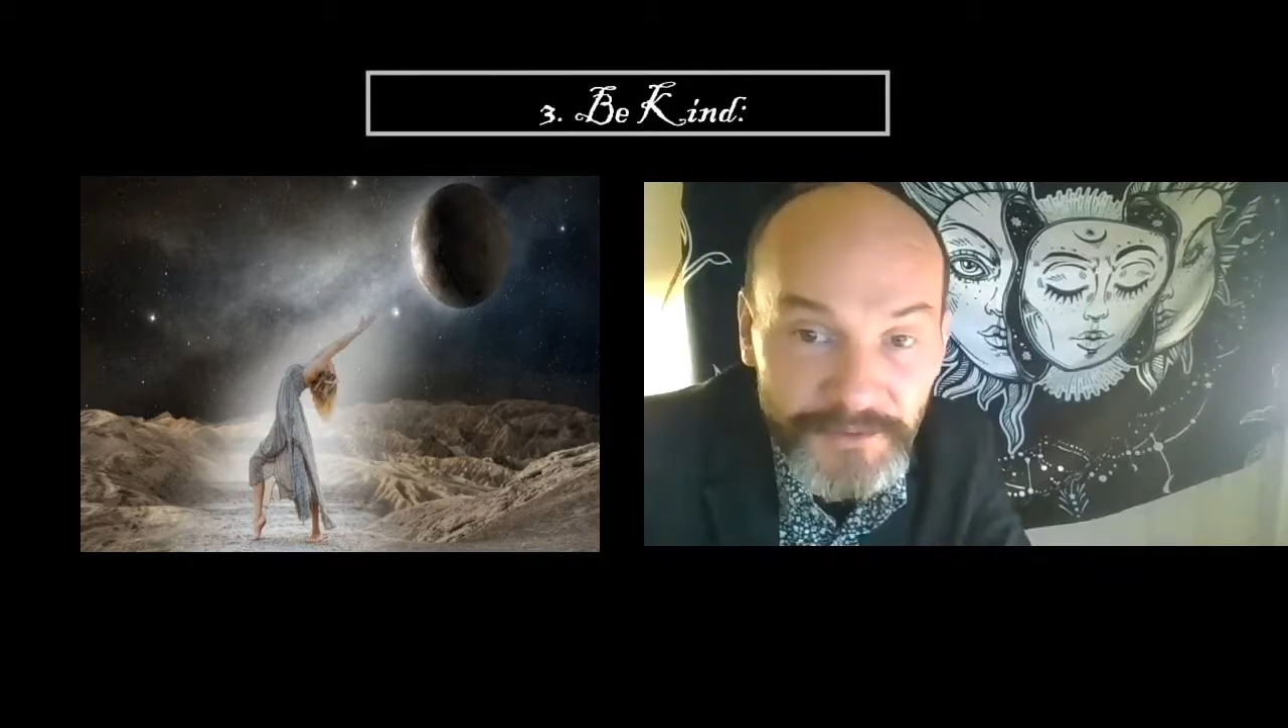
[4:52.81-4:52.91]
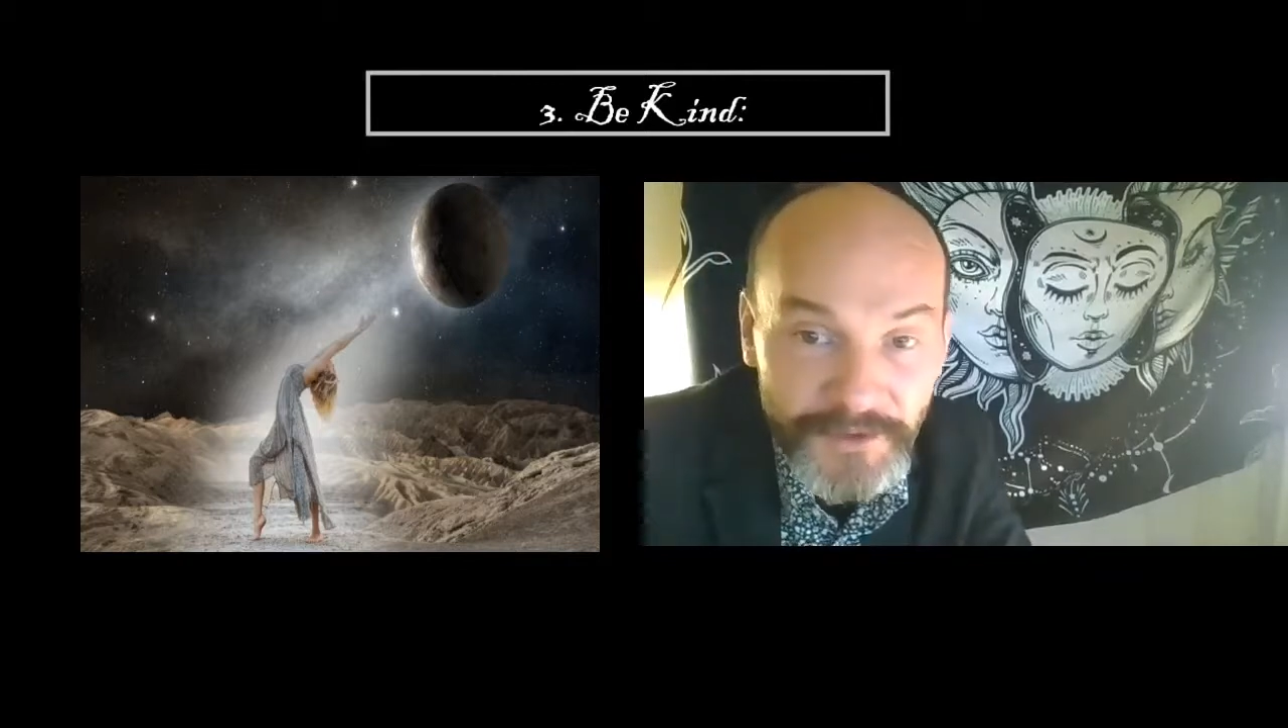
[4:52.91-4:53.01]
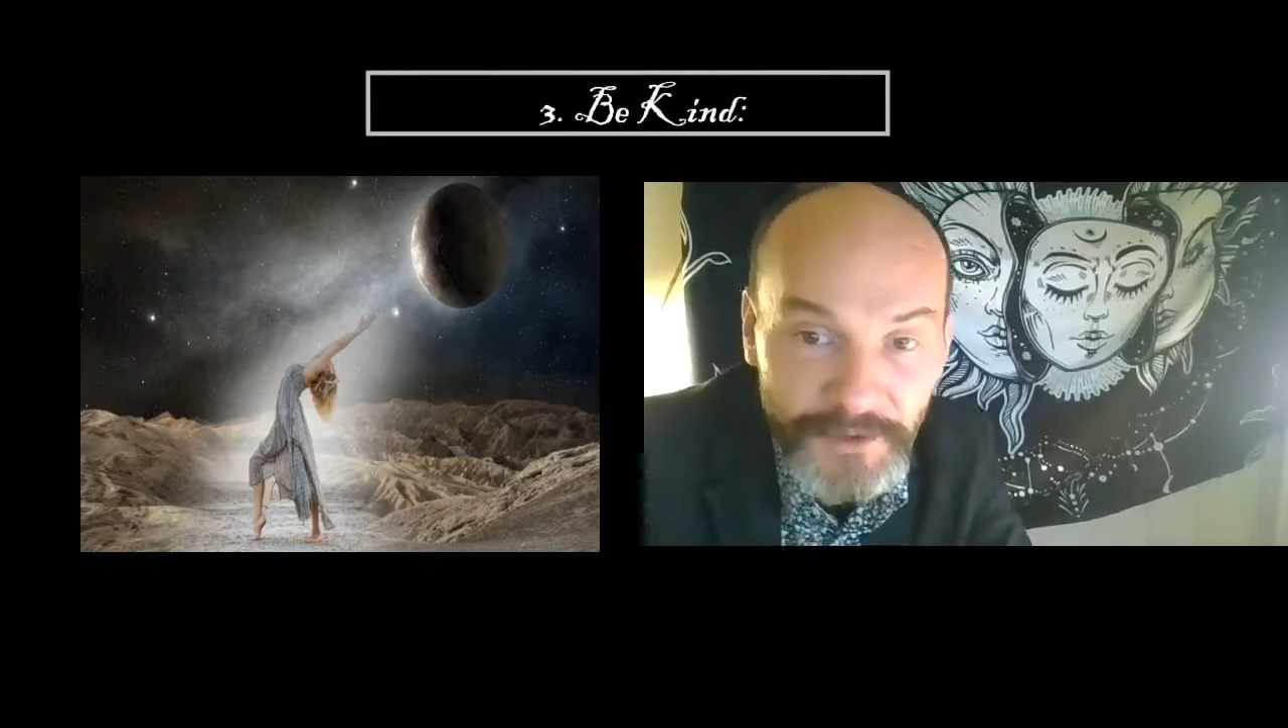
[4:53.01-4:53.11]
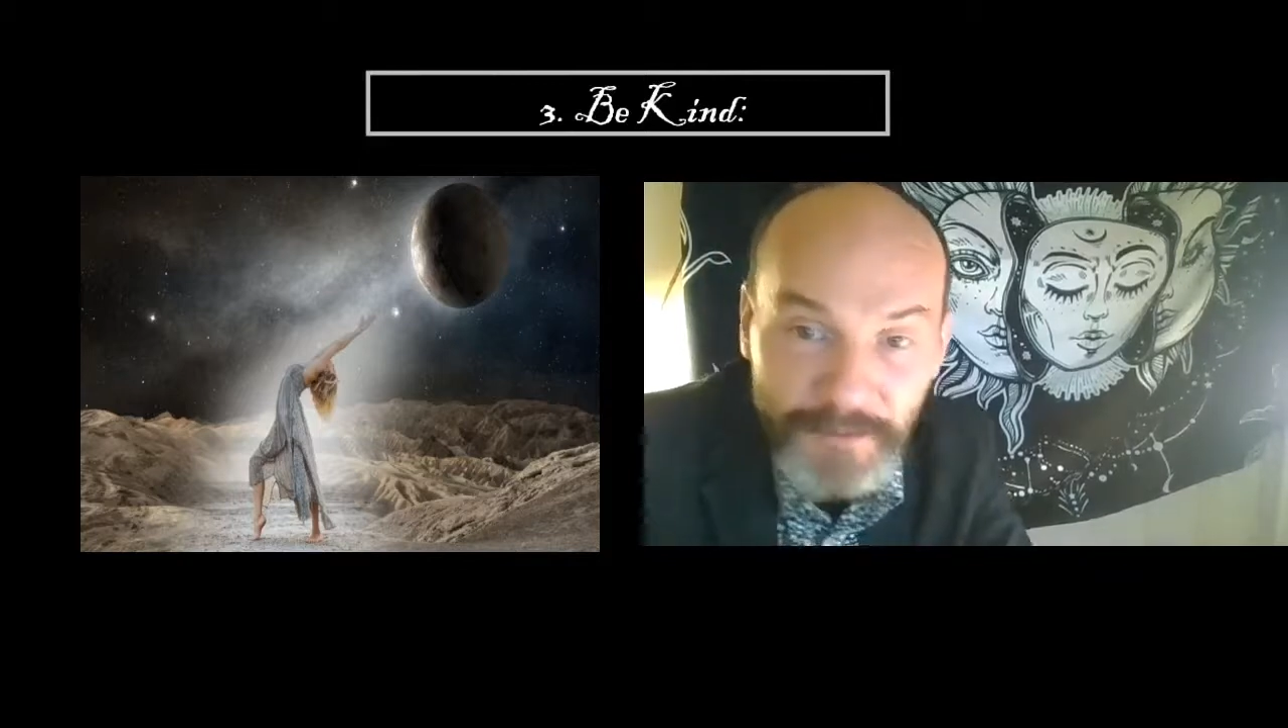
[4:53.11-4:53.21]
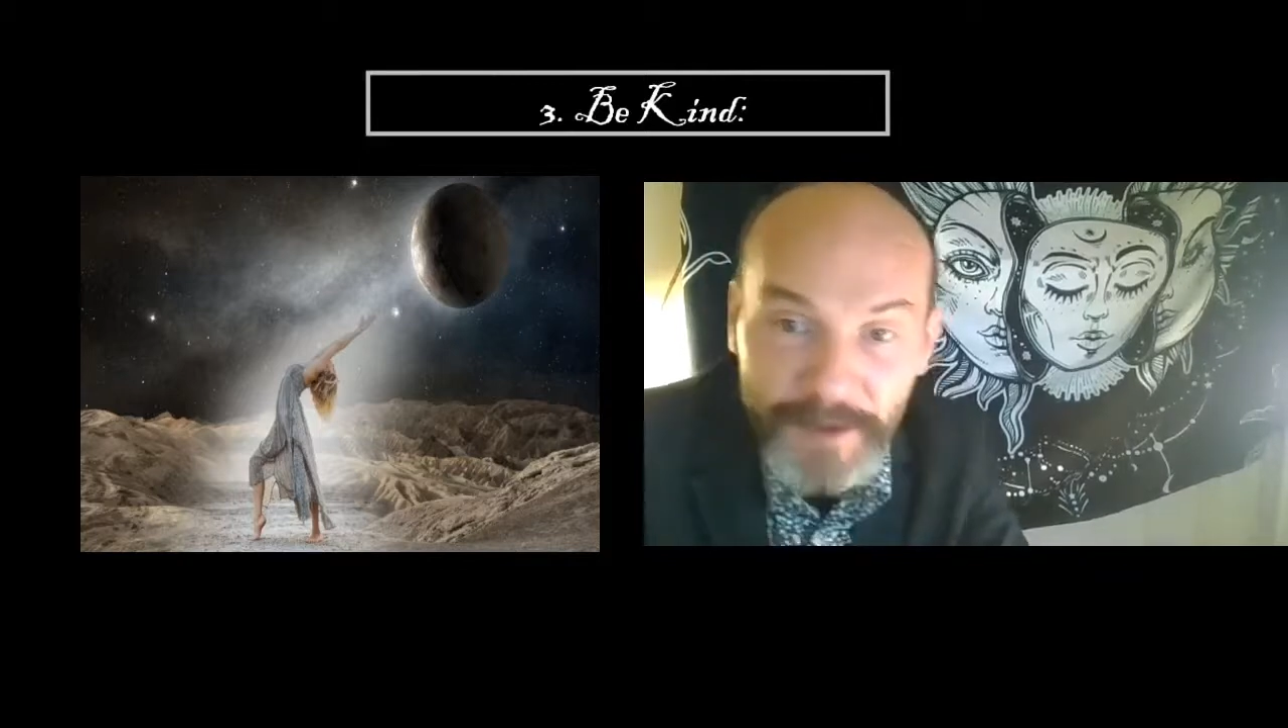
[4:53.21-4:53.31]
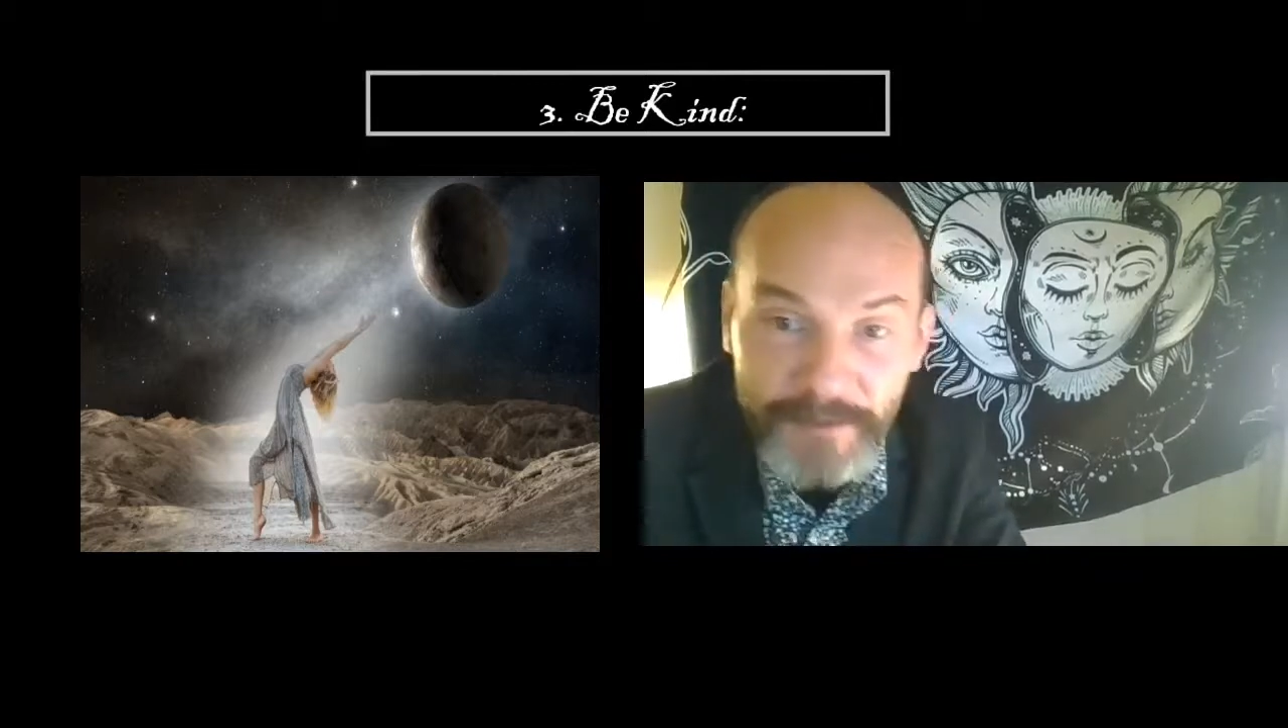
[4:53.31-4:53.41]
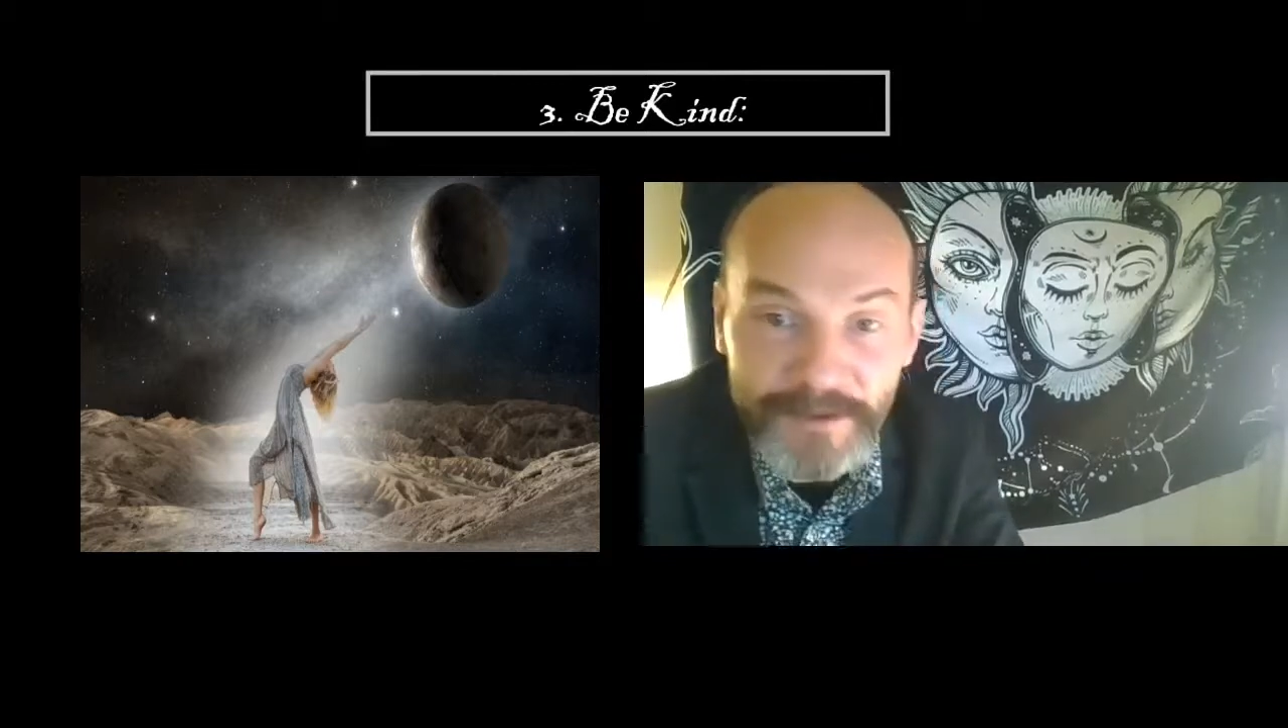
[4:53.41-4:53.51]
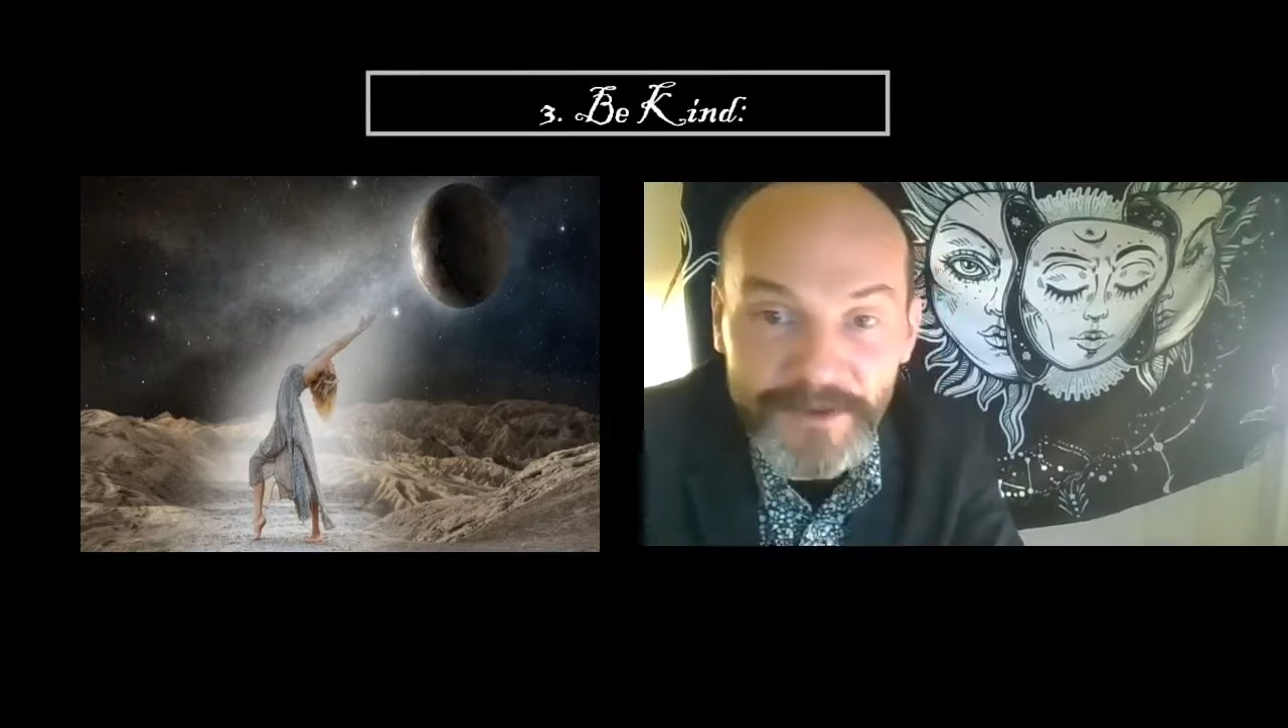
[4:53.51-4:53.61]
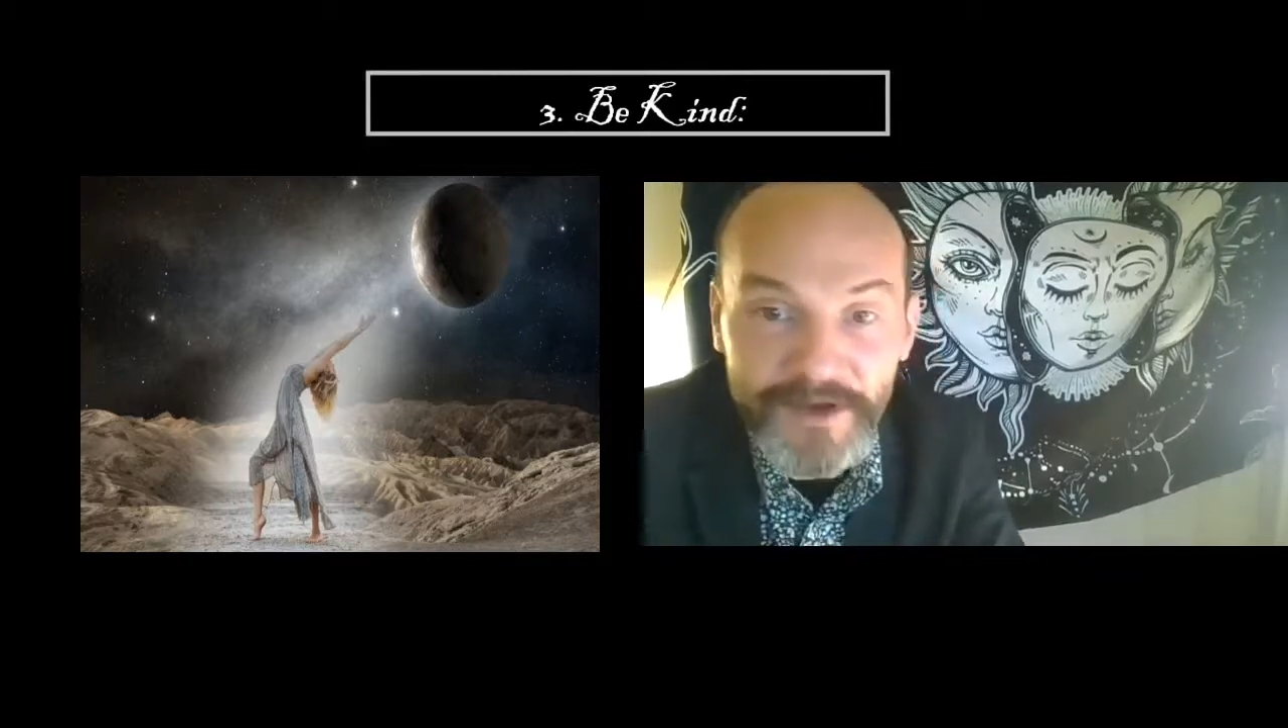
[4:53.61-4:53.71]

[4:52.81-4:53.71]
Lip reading: 2 people in